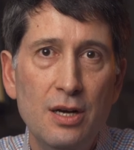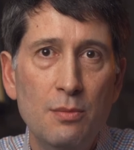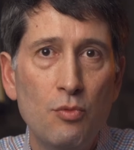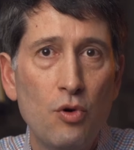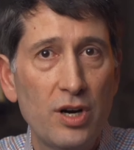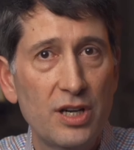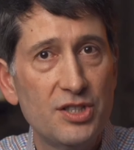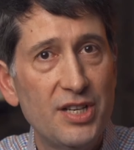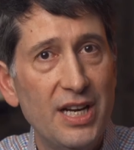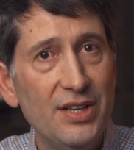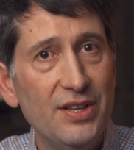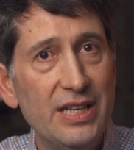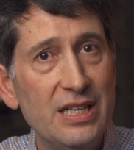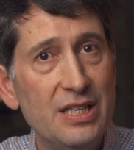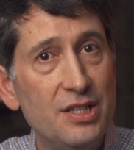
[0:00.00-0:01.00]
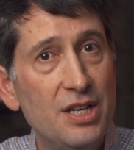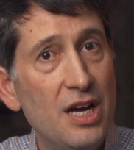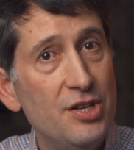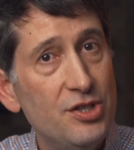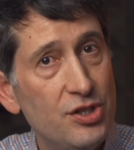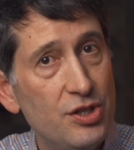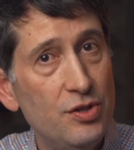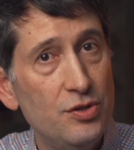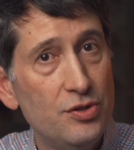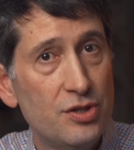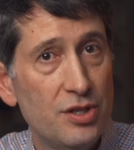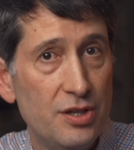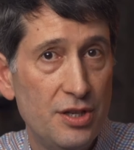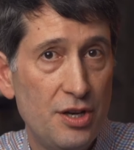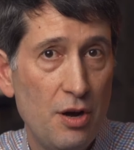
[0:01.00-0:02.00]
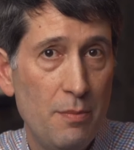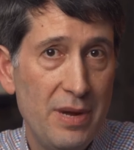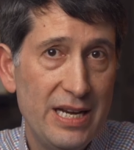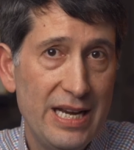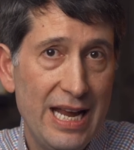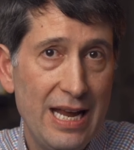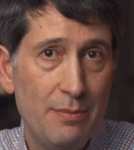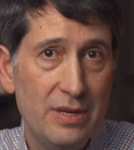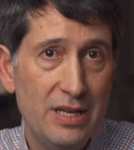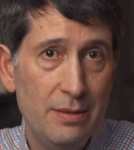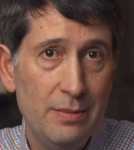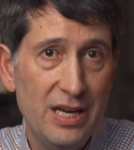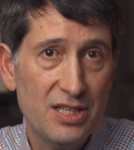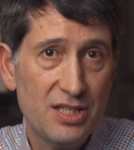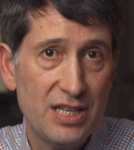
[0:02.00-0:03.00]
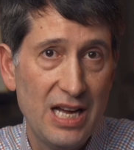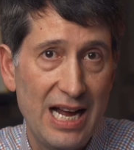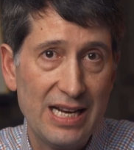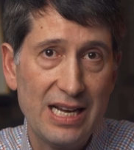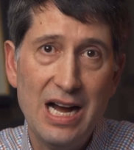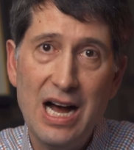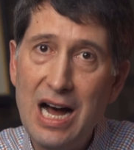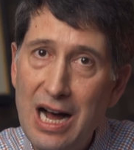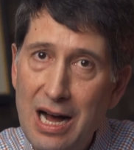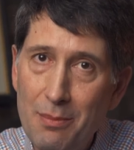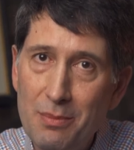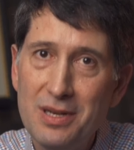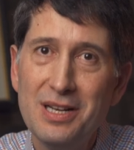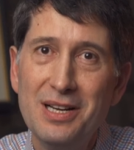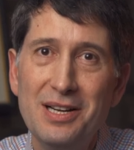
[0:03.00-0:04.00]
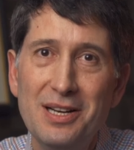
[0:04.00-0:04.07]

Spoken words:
Morgan Stanley does use the domain name ms.com,